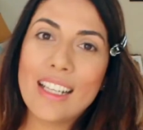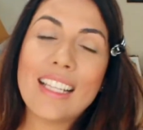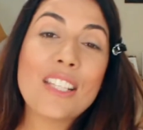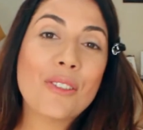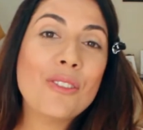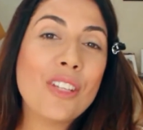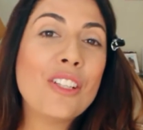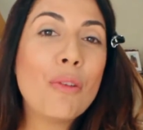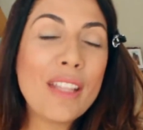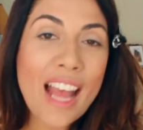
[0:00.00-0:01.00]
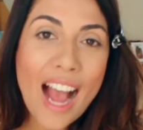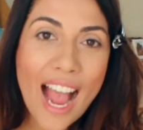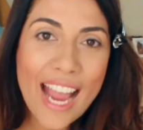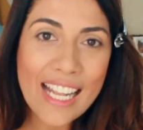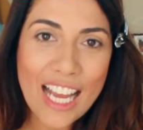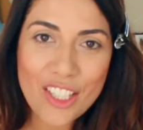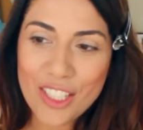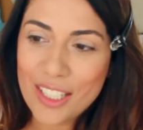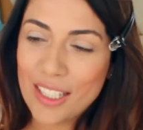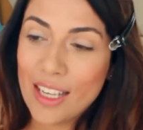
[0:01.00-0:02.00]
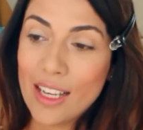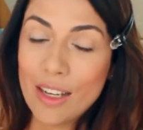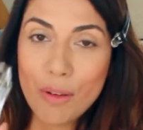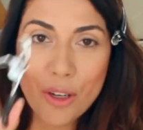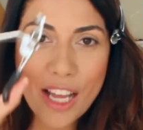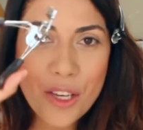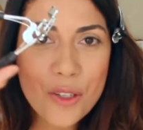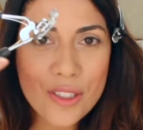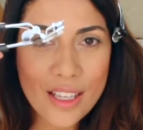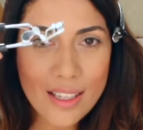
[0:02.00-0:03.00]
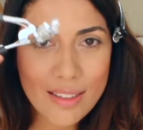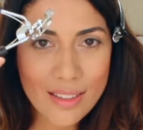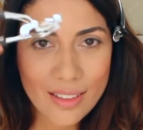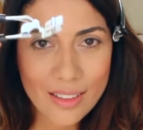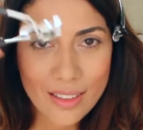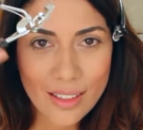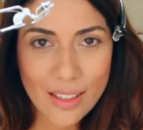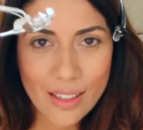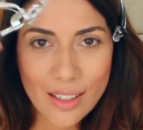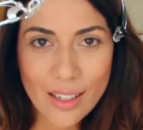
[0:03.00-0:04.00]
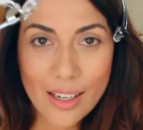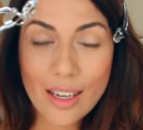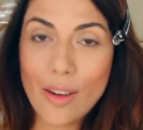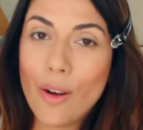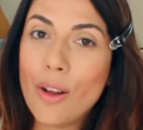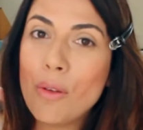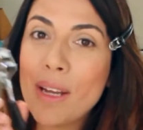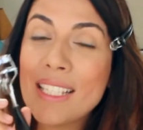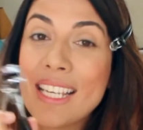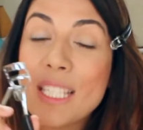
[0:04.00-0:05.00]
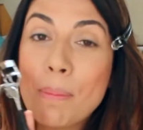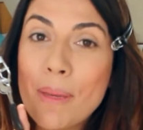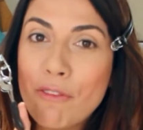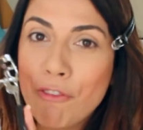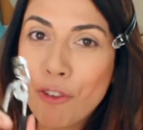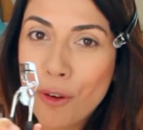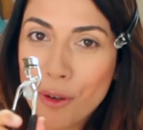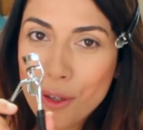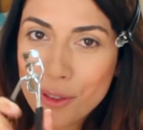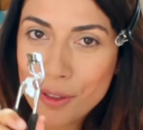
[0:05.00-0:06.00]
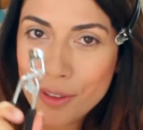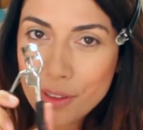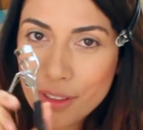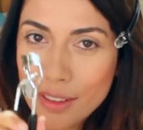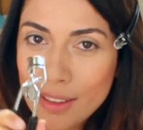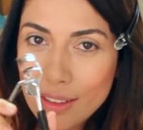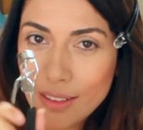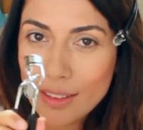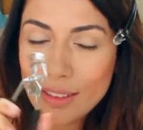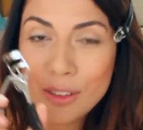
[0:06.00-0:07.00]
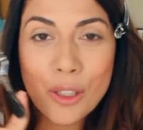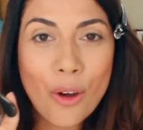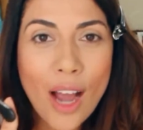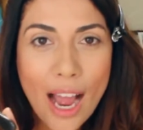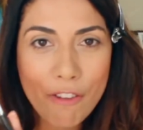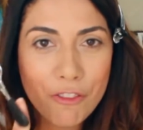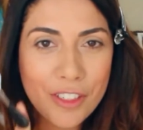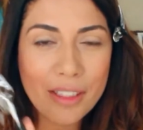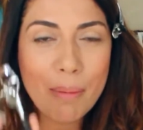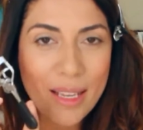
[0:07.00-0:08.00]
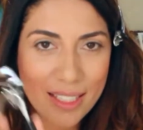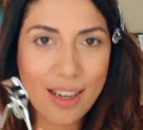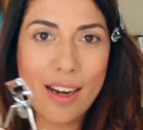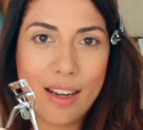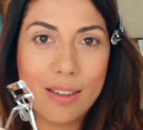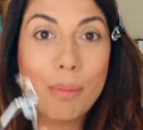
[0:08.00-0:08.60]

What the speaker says: Let's continue with the eyelashes. We're gonna use this. Always is before, not after the mascara.